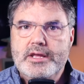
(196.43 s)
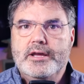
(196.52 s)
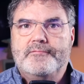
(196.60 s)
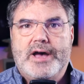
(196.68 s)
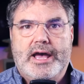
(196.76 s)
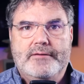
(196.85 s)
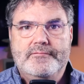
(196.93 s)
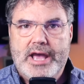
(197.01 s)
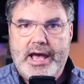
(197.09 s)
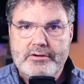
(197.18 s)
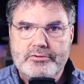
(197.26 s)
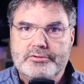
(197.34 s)
If I have
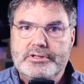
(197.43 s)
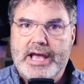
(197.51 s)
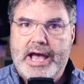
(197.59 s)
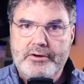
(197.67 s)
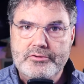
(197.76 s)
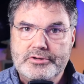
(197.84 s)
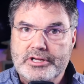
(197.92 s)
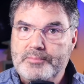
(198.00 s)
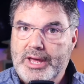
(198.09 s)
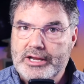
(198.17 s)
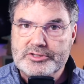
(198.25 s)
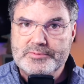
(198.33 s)
Yahoo, Yahoo can
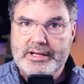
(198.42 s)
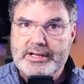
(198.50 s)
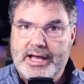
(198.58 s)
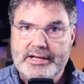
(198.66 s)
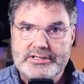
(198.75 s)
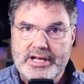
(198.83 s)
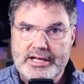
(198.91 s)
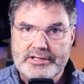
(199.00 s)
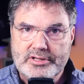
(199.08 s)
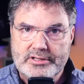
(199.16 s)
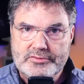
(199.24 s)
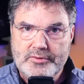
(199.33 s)
manage my
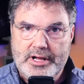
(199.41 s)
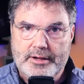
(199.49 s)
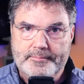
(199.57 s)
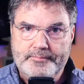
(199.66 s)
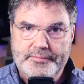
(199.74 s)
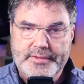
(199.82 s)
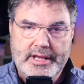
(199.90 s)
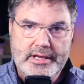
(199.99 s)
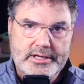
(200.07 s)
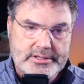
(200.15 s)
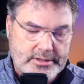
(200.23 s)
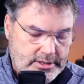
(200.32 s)
contacts as well.
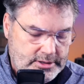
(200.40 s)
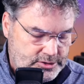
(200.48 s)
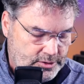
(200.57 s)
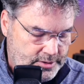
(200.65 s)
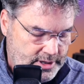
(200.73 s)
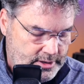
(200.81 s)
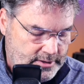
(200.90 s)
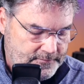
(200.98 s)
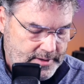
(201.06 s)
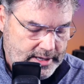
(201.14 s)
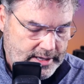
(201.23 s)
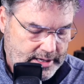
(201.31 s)
So then
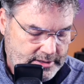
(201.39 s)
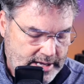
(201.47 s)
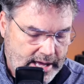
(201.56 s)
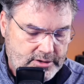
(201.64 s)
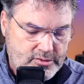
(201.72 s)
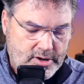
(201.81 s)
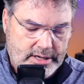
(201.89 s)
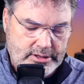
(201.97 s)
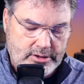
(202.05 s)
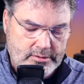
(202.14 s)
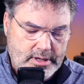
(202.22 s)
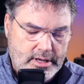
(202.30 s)
if I had Yahoo on
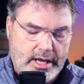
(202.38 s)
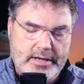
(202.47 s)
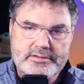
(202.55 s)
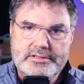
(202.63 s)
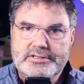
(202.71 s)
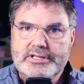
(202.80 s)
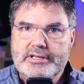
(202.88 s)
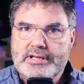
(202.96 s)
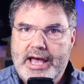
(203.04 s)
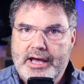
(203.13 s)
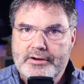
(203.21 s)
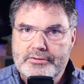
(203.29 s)
here, I'd see
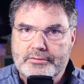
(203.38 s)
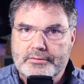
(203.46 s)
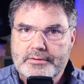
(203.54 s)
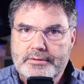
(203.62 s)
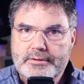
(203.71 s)
Yahoo.